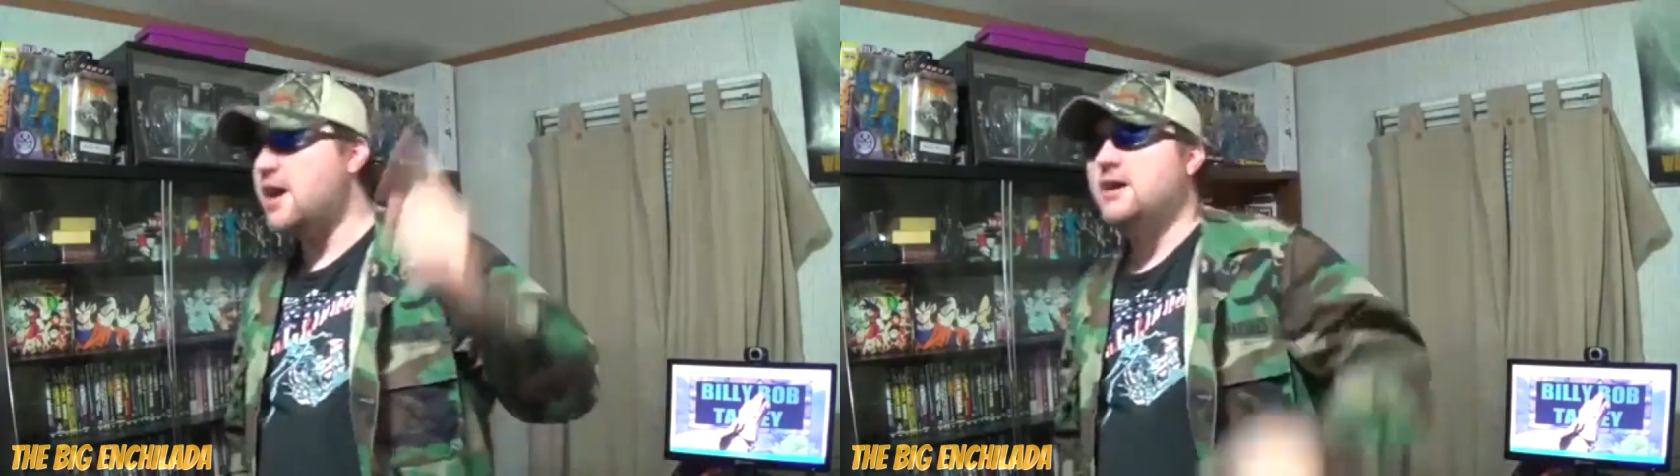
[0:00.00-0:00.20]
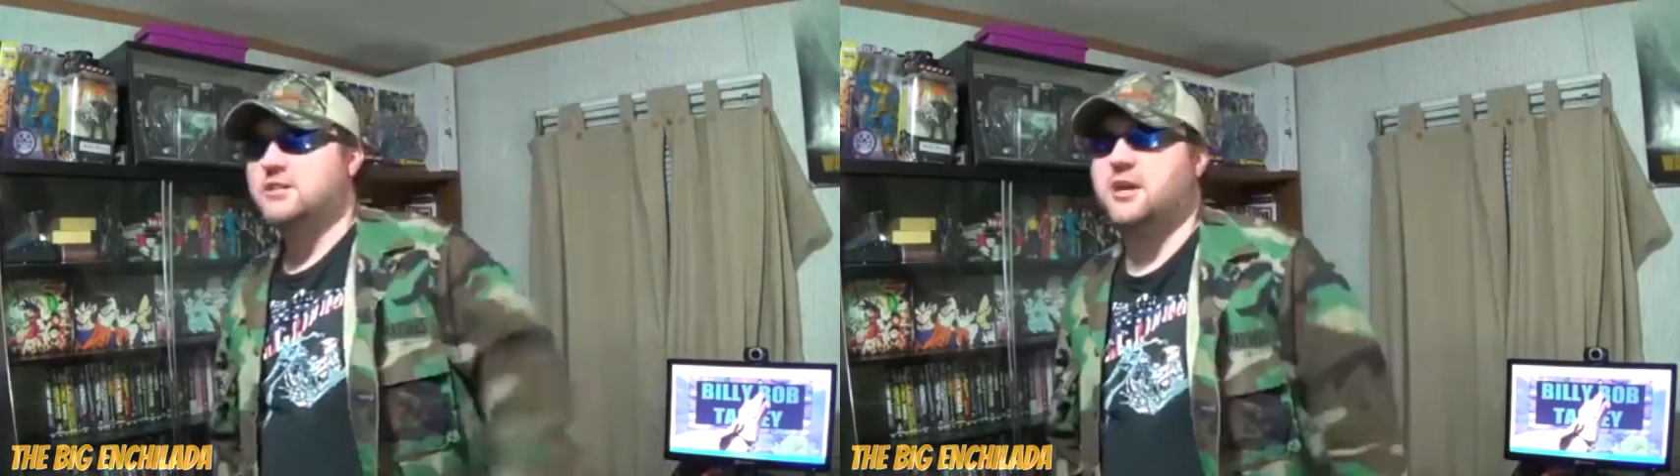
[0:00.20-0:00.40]

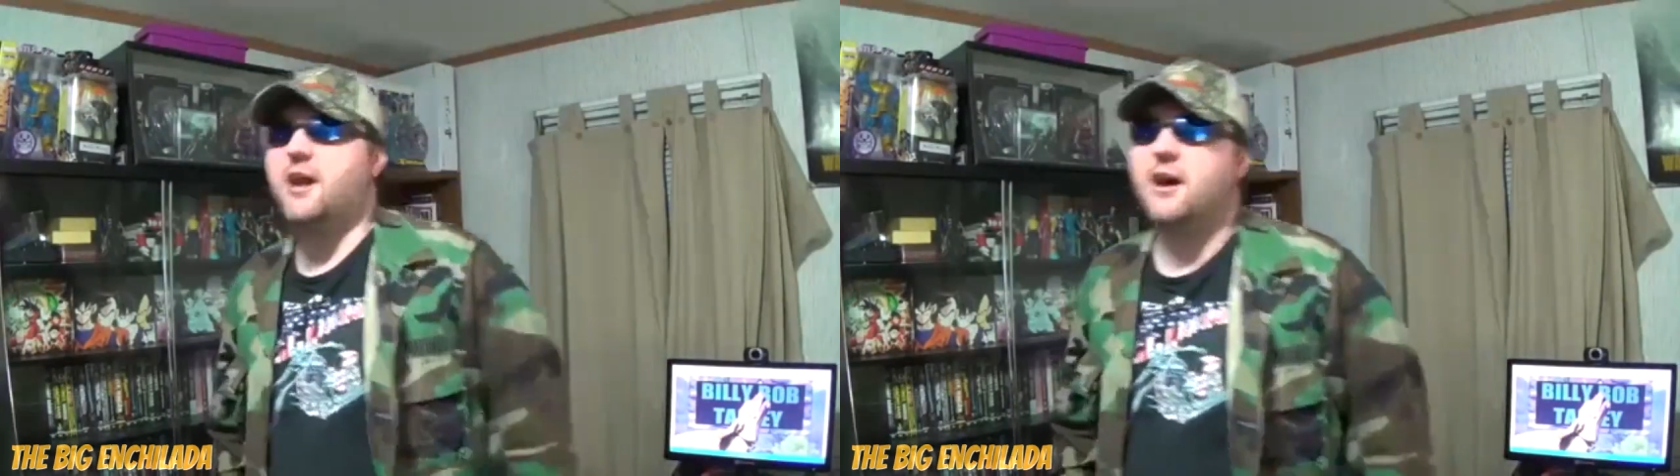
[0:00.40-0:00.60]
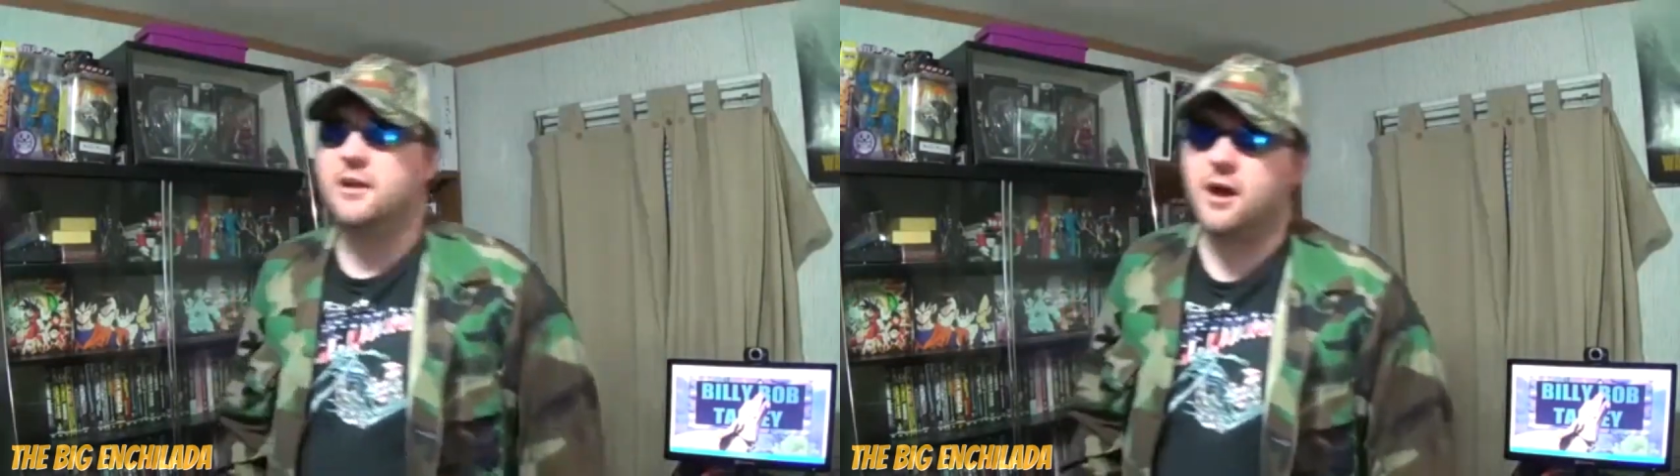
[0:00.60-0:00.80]
Say
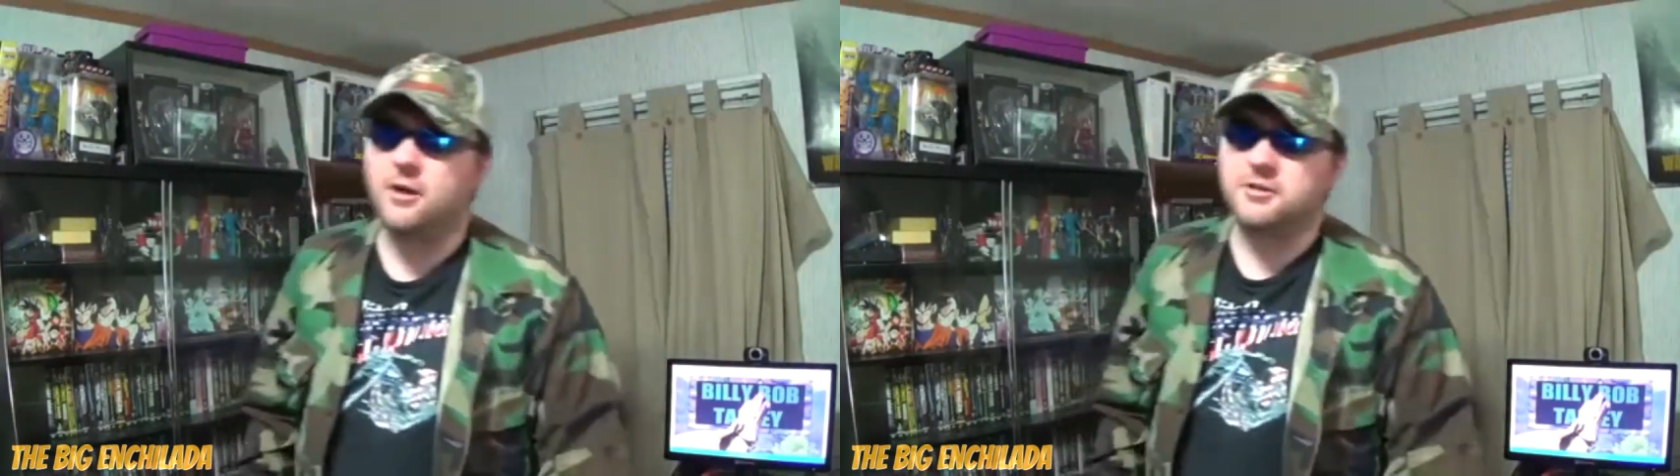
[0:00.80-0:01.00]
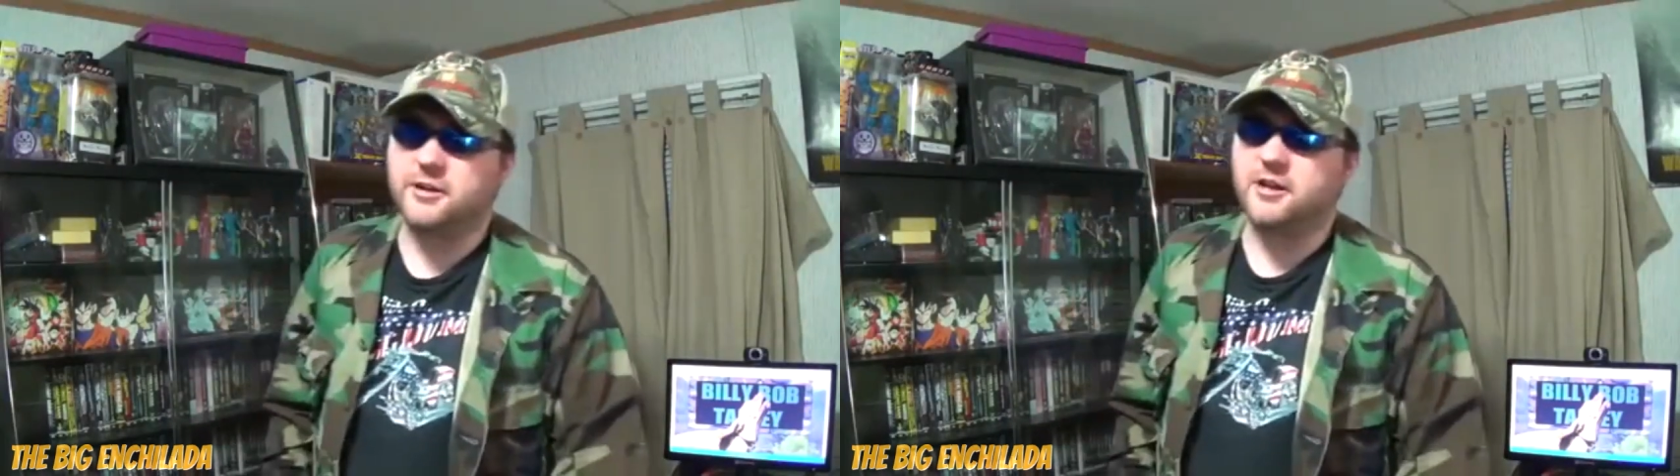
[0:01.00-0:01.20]
hello
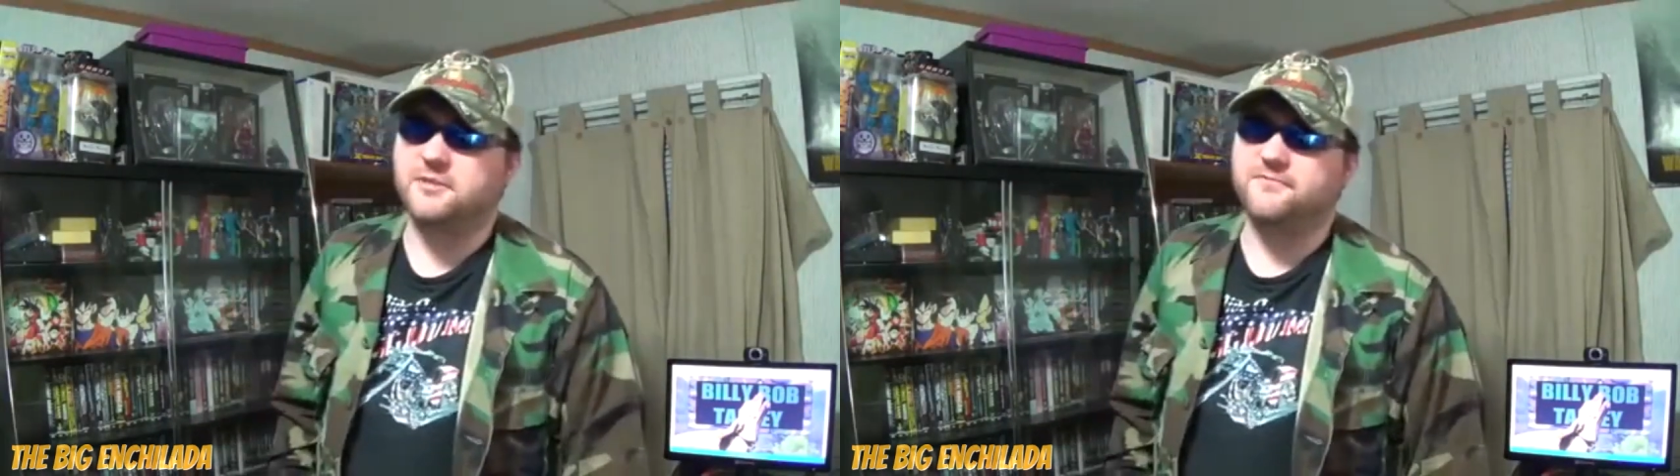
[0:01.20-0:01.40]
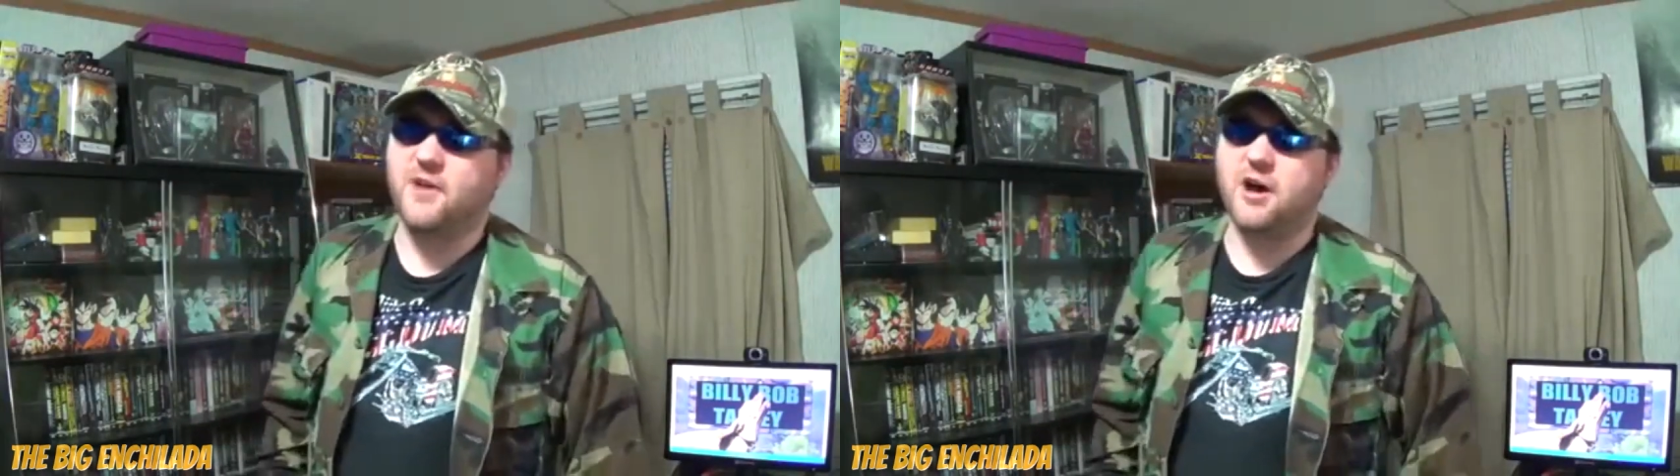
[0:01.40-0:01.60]
to this
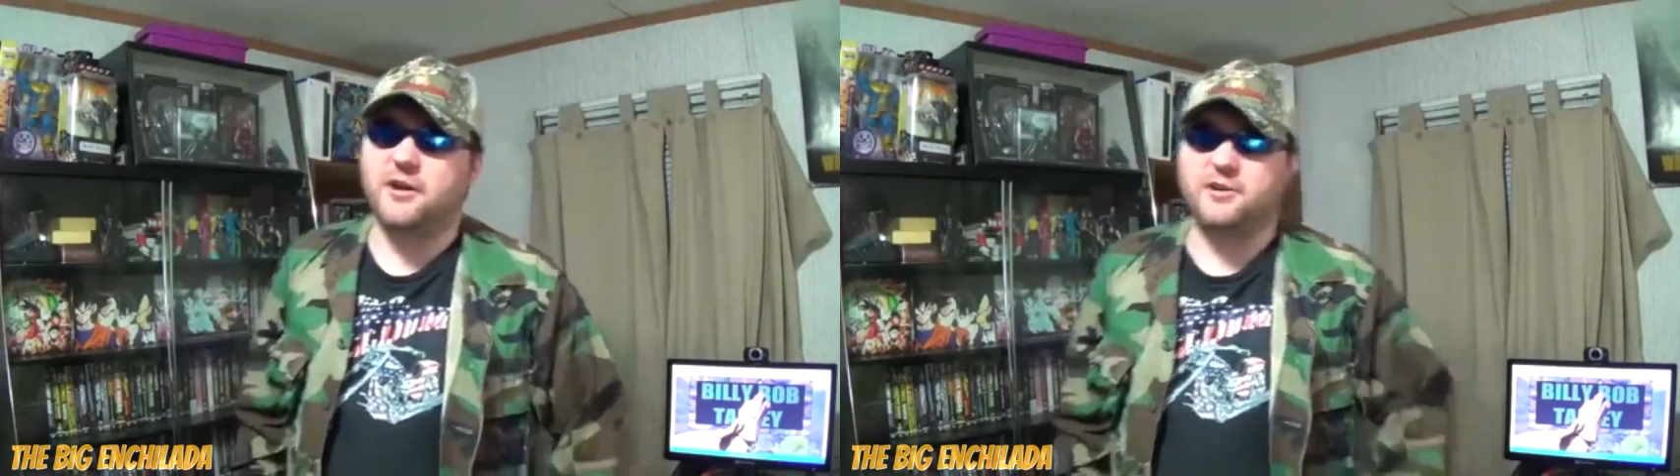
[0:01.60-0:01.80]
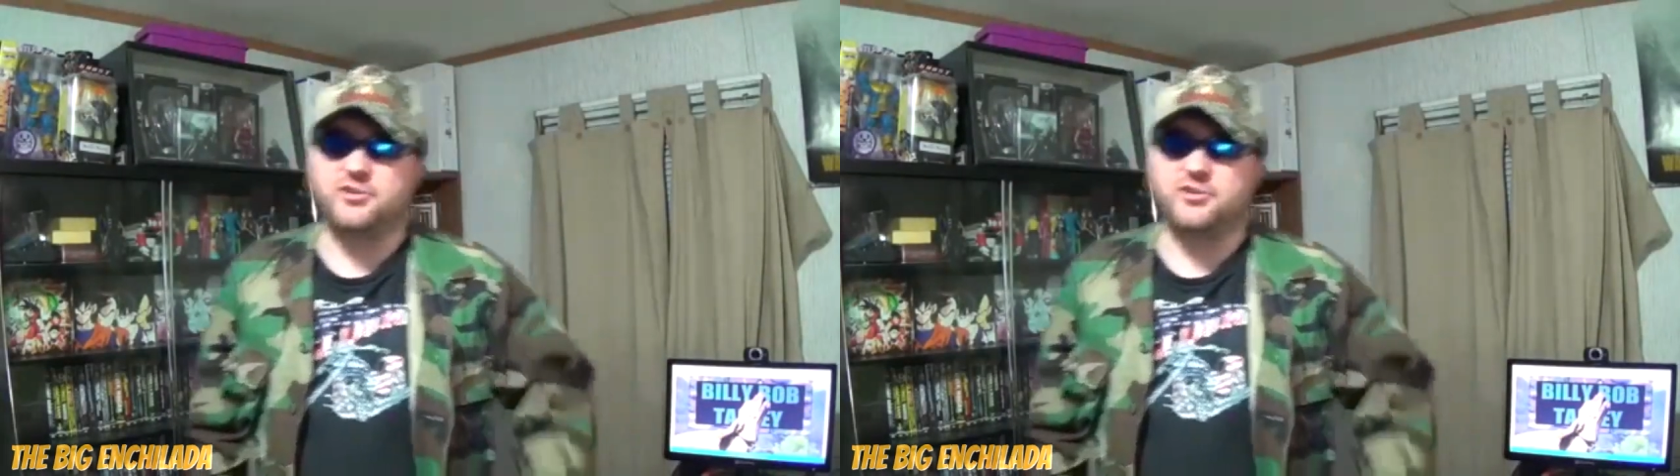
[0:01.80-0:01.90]
fucking